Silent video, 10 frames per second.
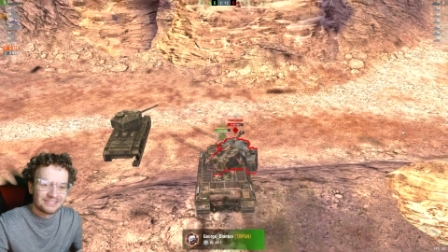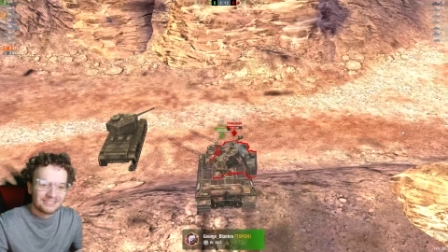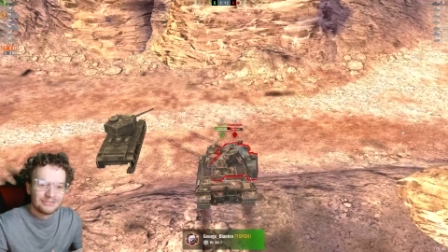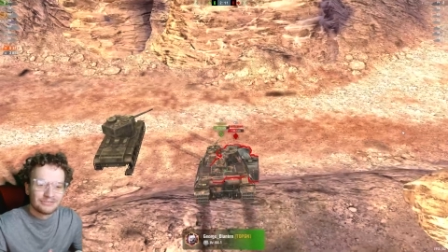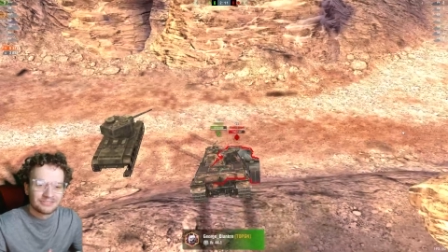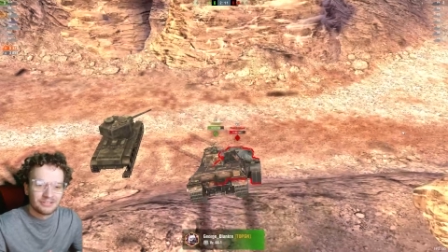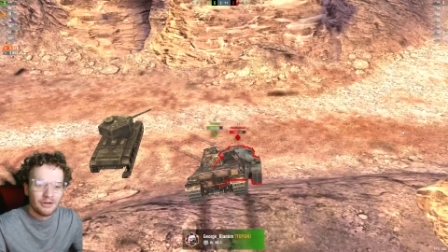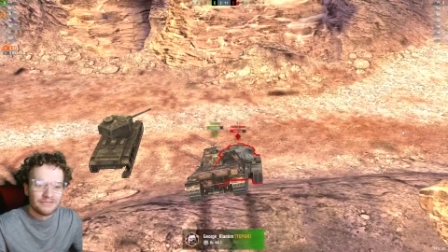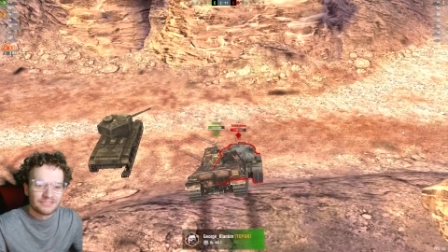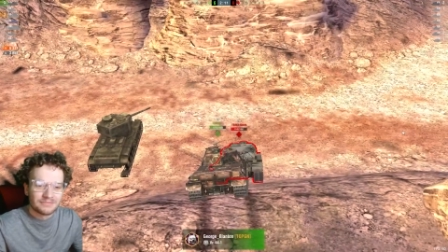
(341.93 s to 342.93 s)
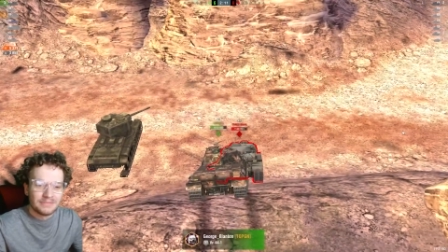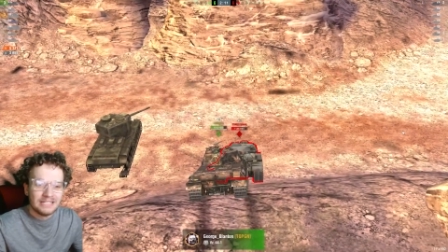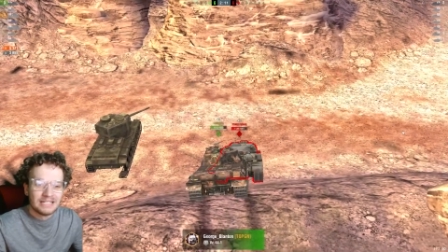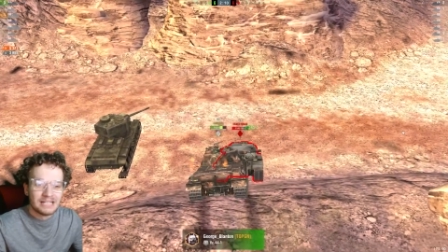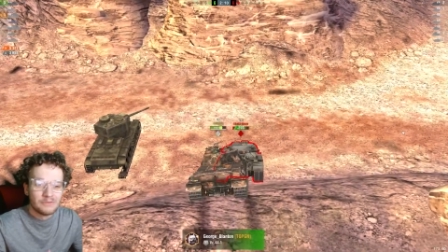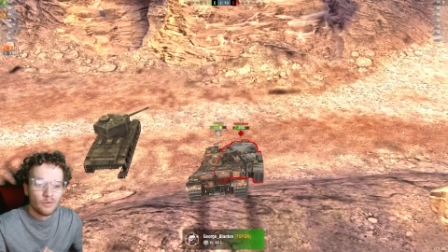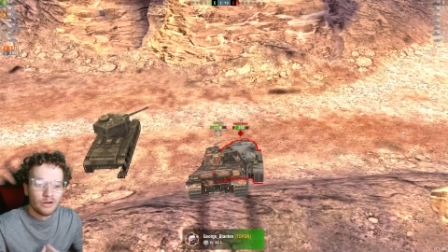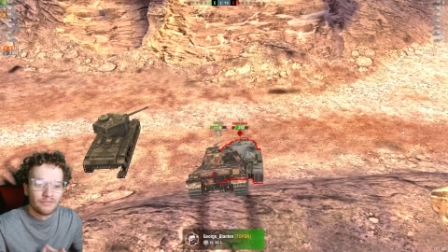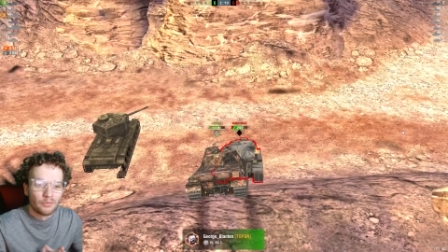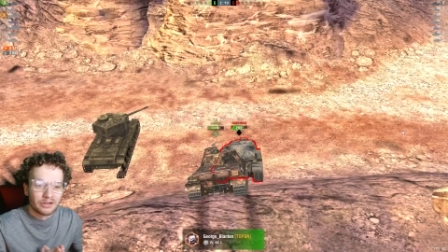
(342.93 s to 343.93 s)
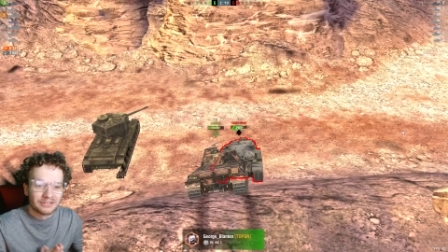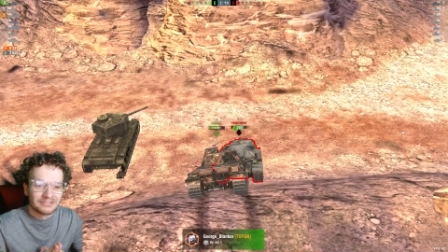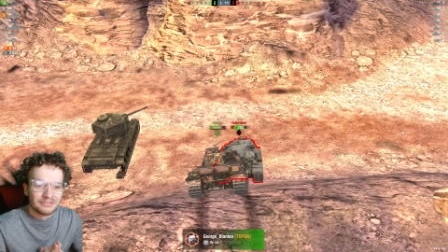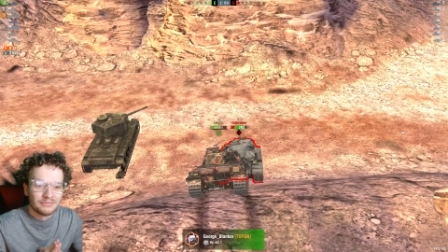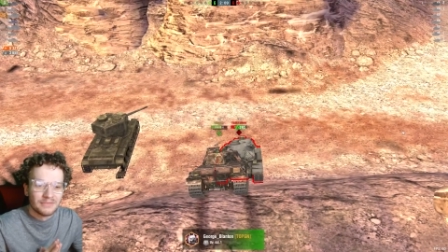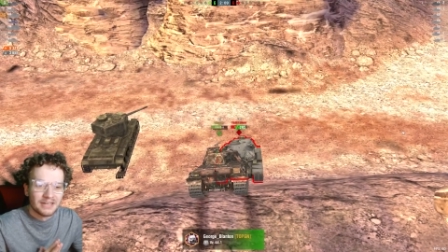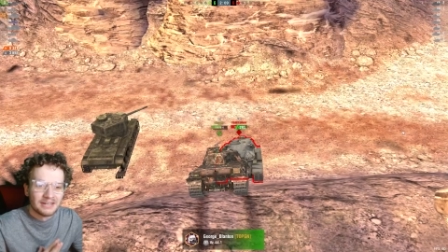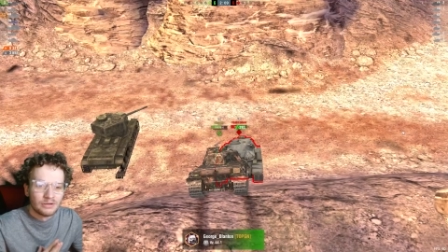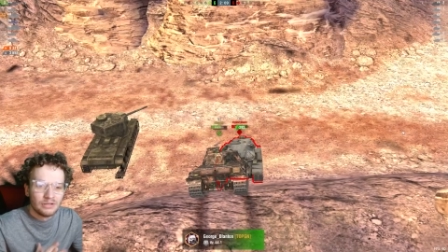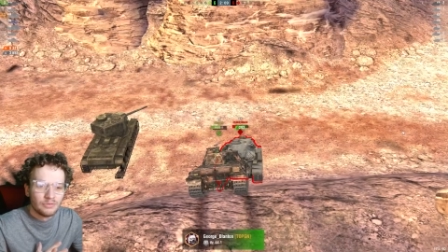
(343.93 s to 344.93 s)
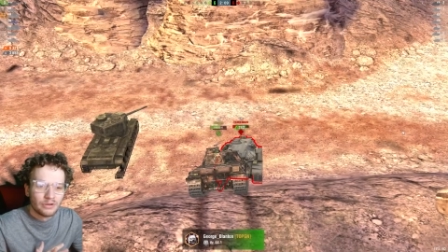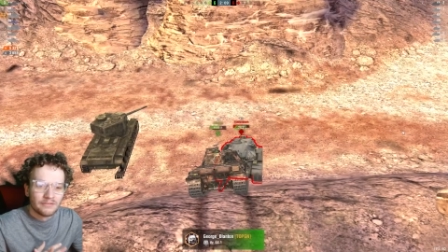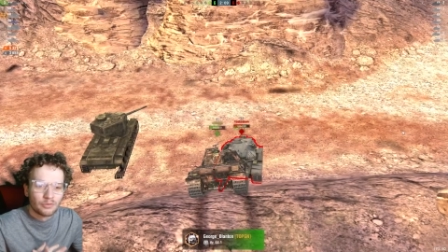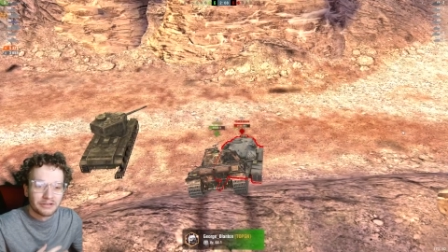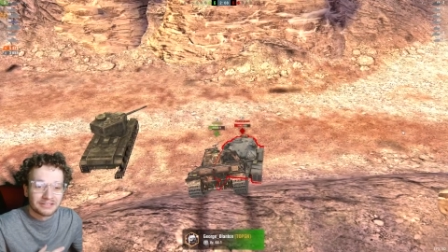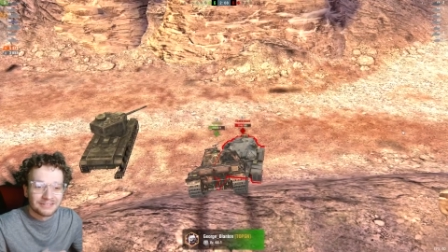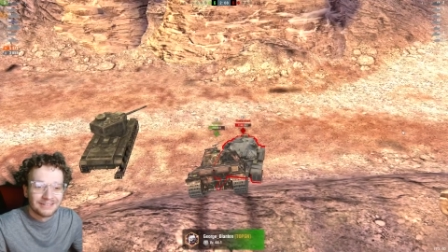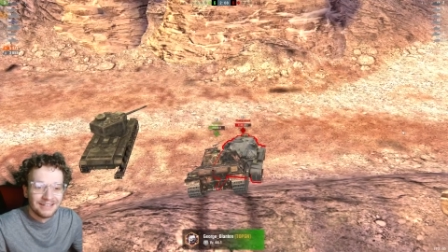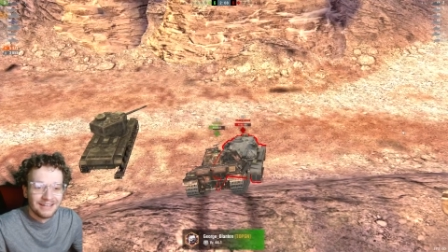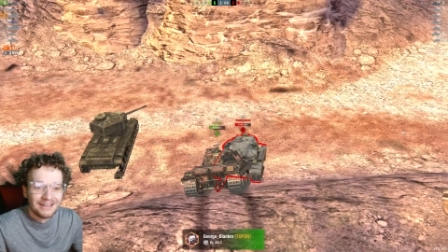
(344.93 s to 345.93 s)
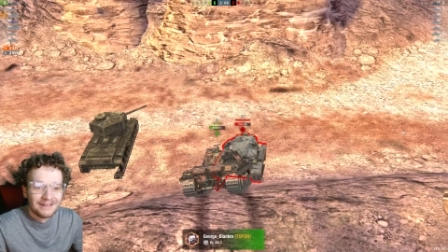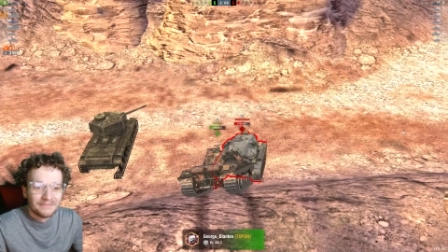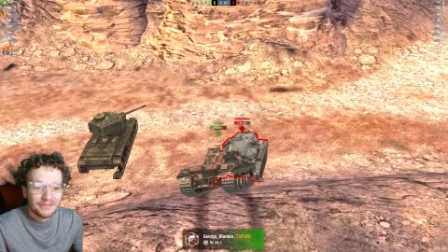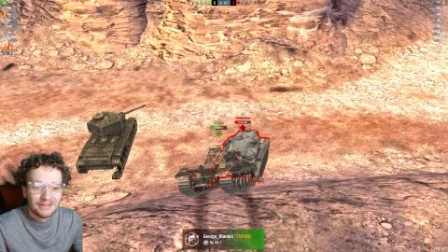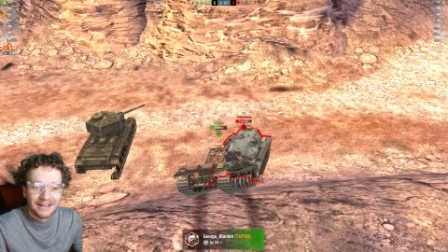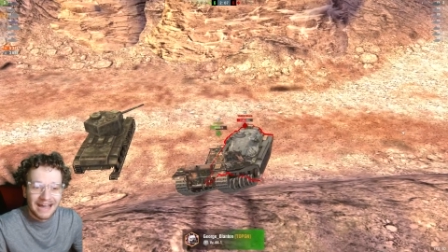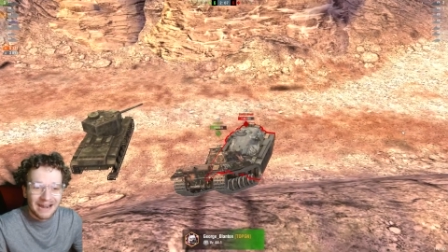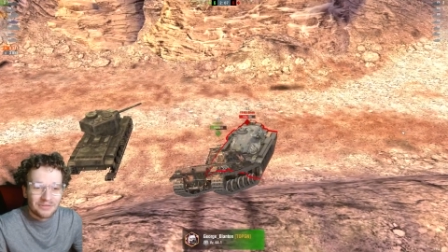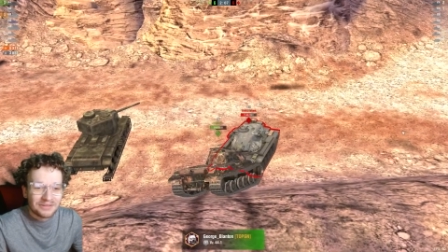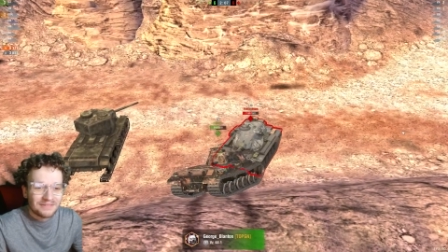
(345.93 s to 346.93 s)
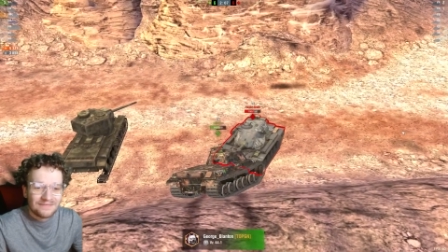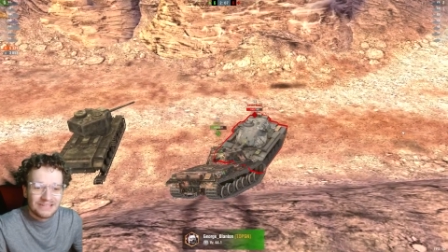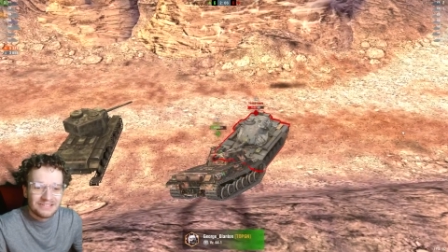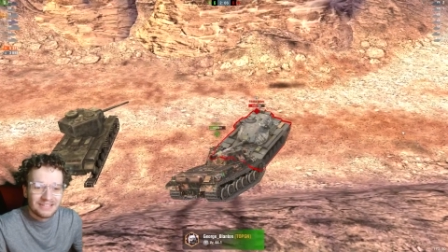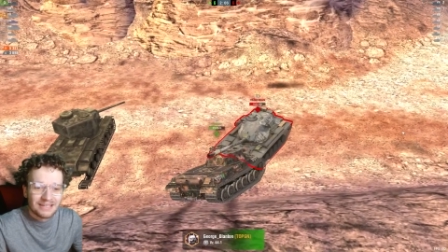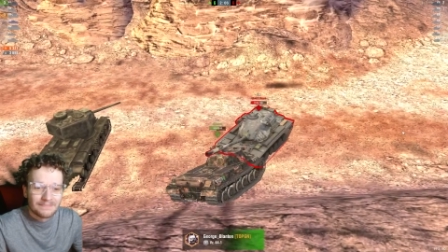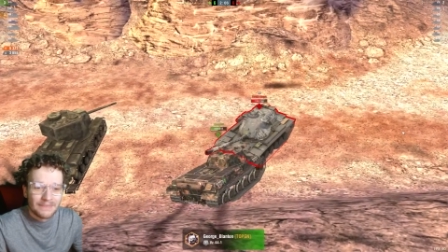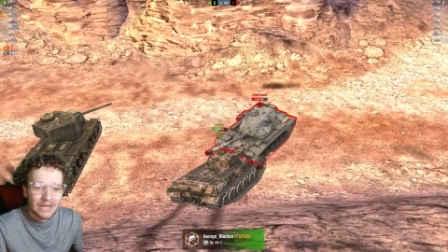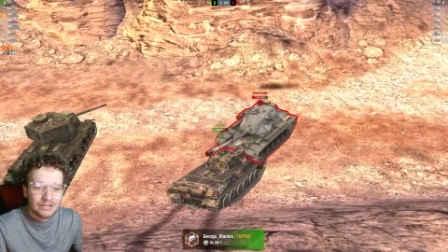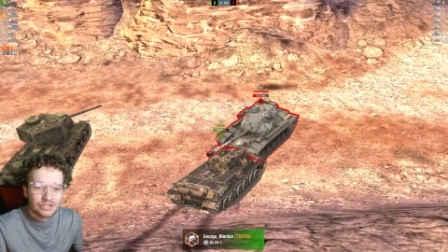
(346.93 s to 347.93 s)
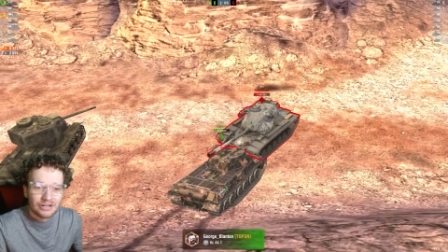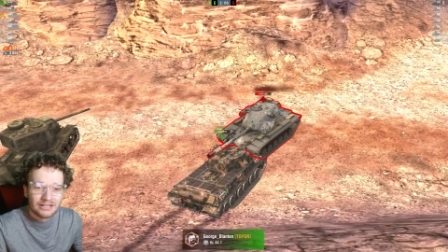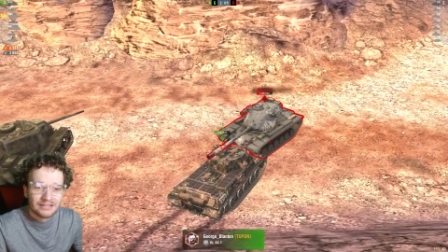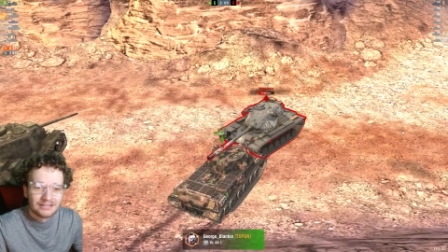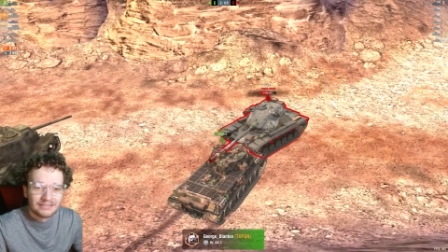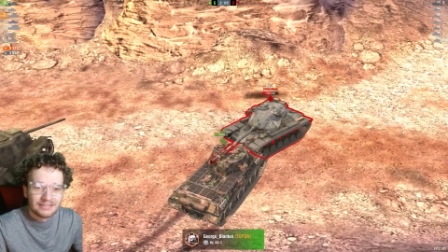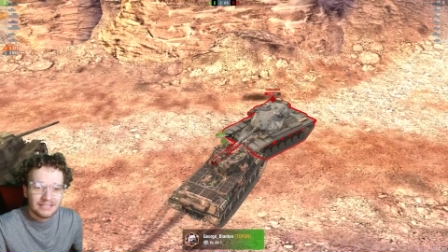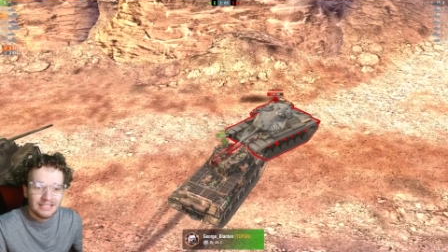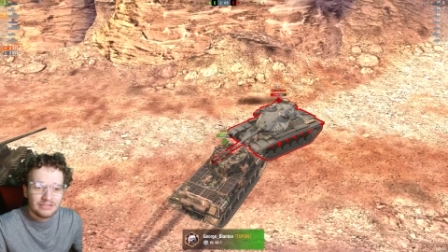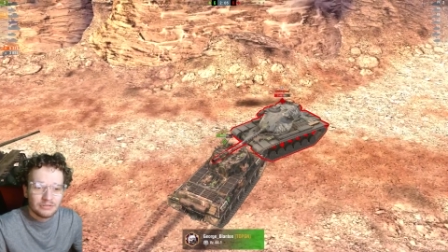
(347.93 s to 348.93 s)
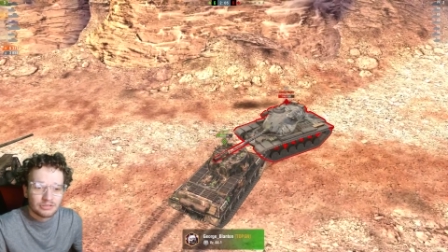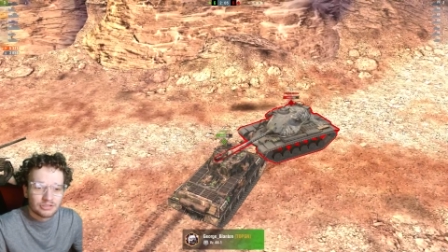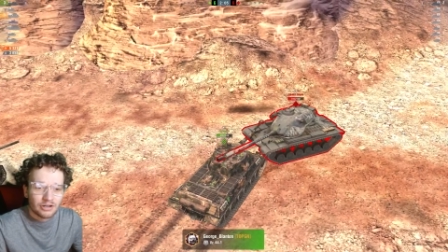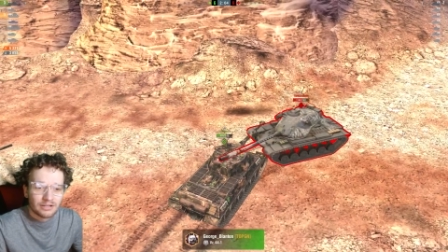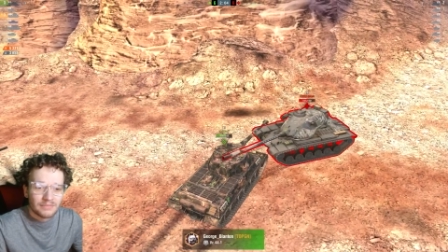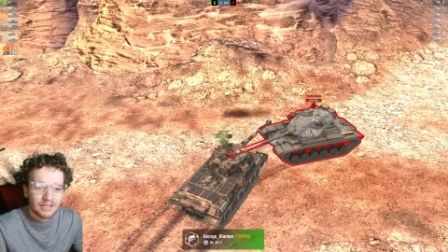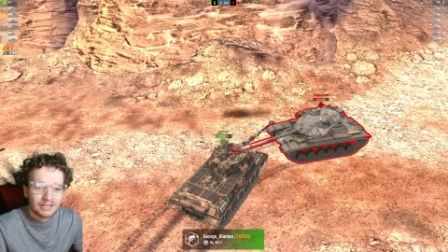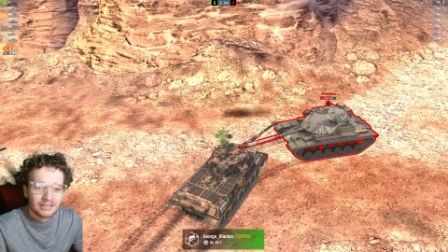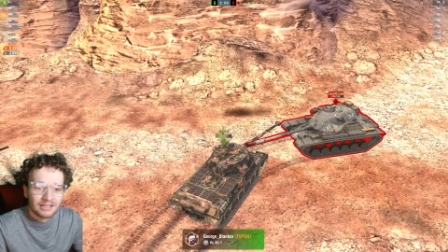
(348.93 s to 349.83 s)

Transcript: too slow of speed, and it would have worked too, man. It really would have worked, but I don't think the VC can penetrate the E2 Shark, man.